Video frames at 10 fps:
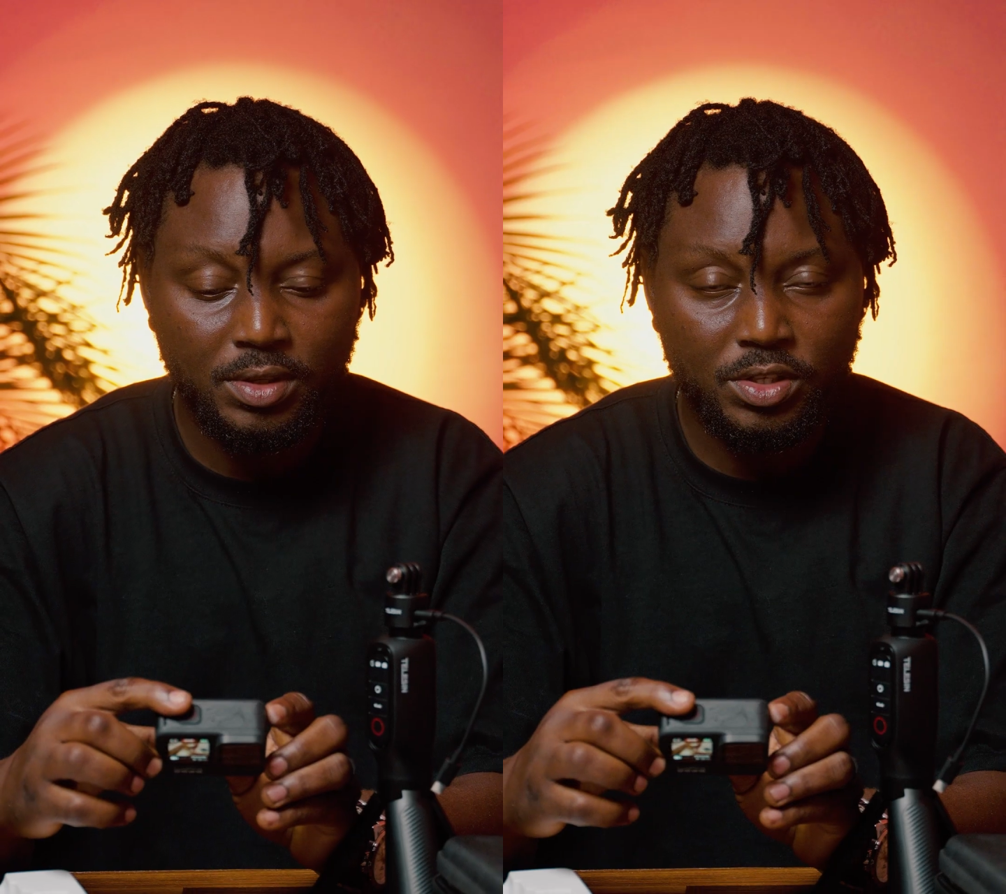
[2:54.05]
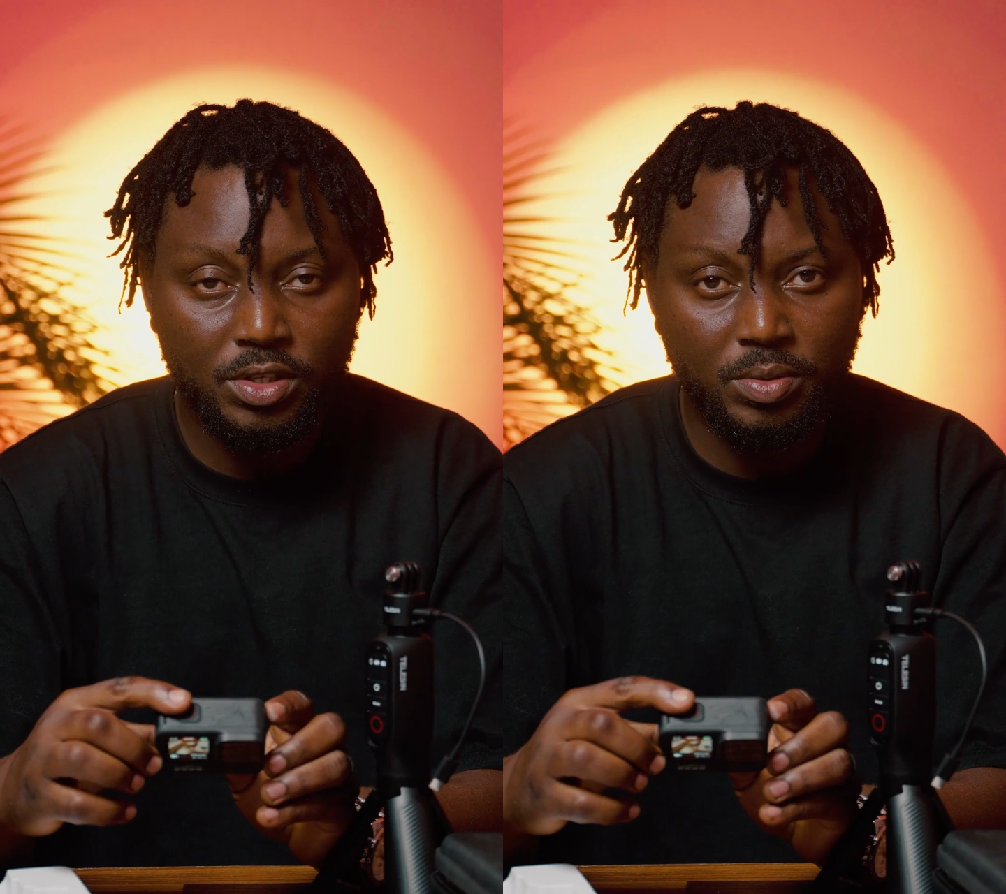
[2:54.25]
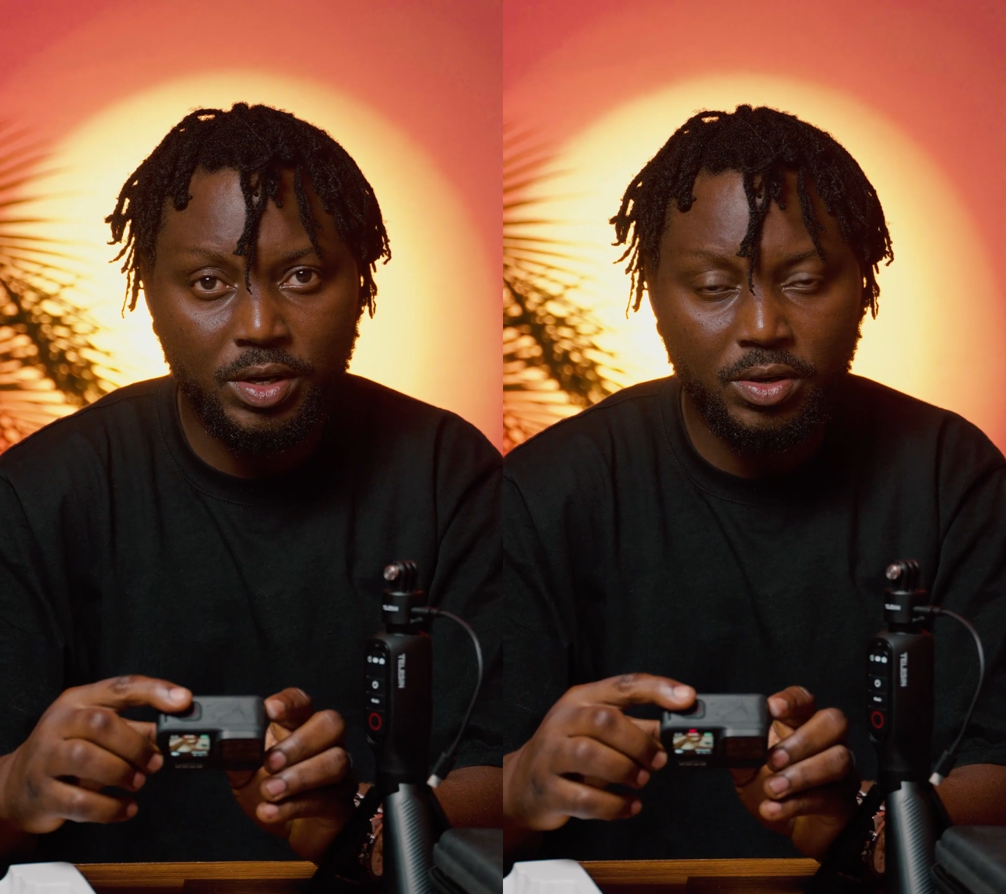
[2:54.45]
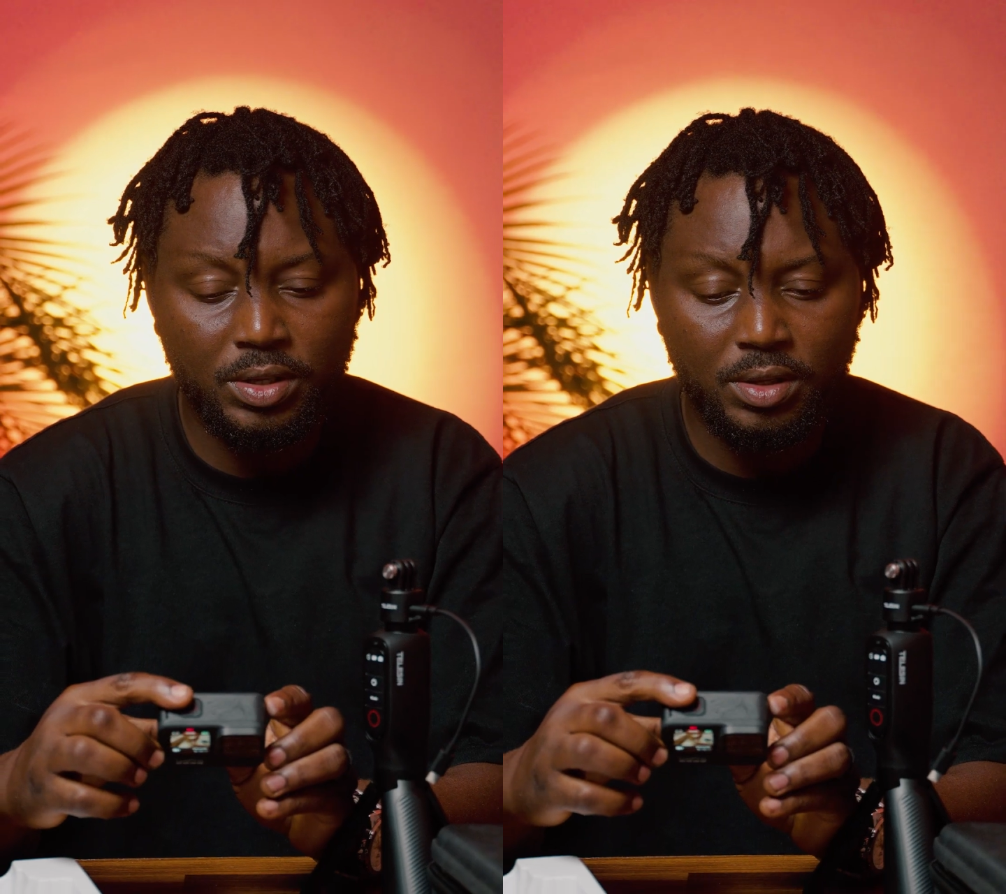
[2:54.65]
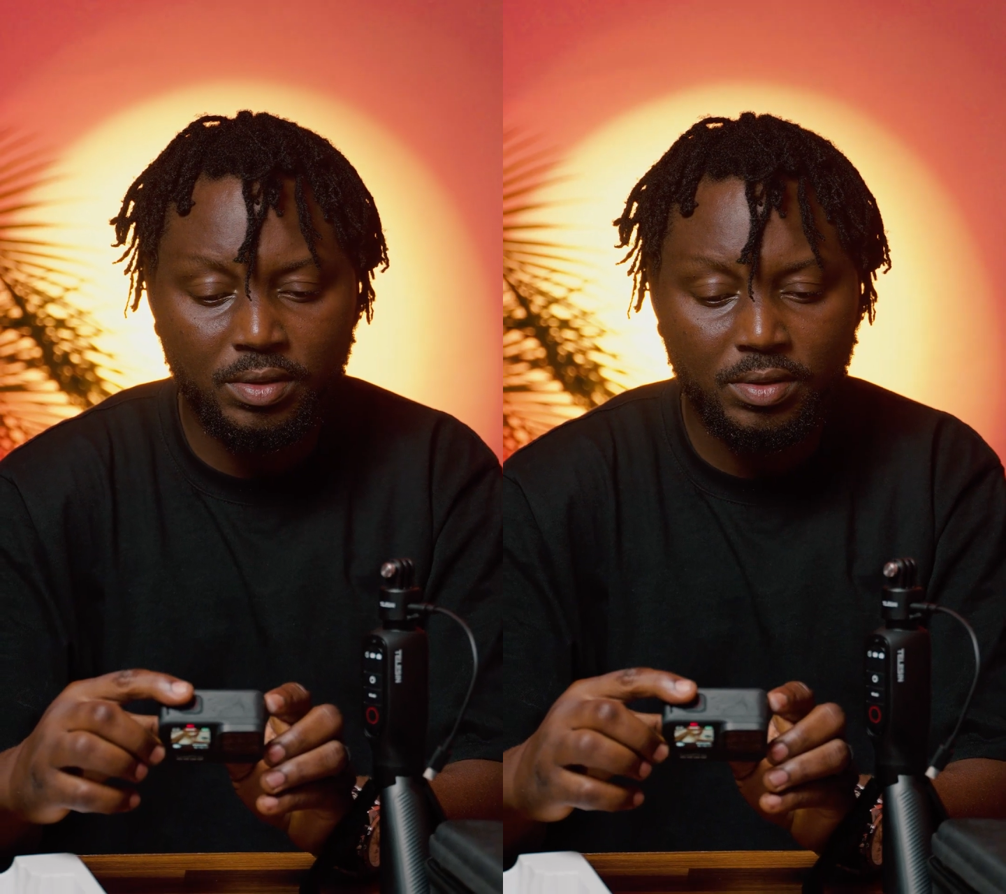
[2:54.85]
It's still
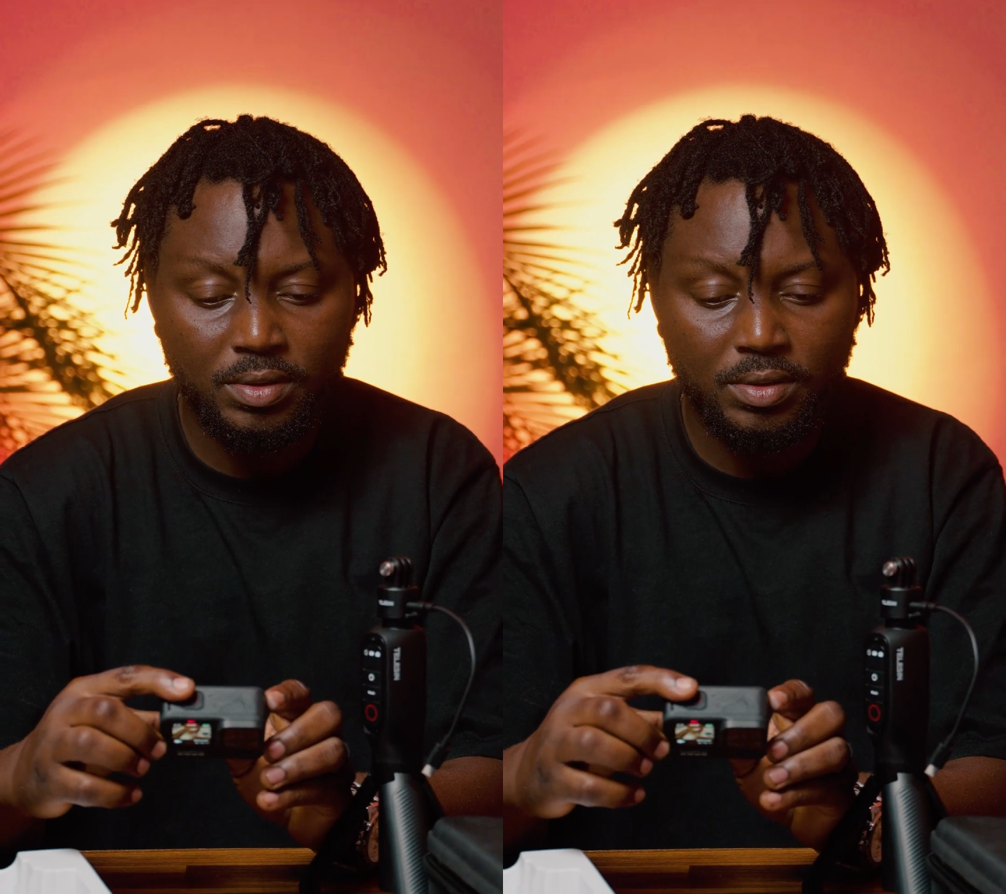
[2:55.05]
recording.